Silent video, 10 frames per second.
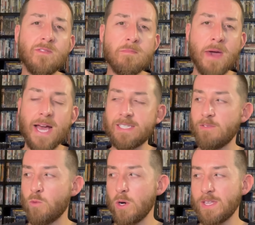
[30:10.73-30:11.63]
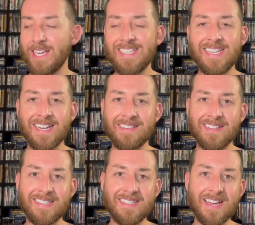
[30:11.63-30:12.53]
of the massive work they did on
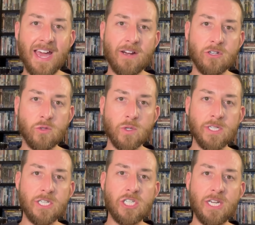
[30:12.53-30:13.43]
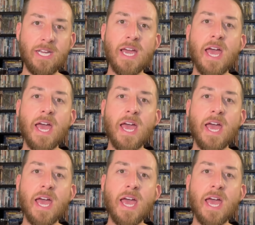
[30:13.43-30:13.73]
this entire trilogy.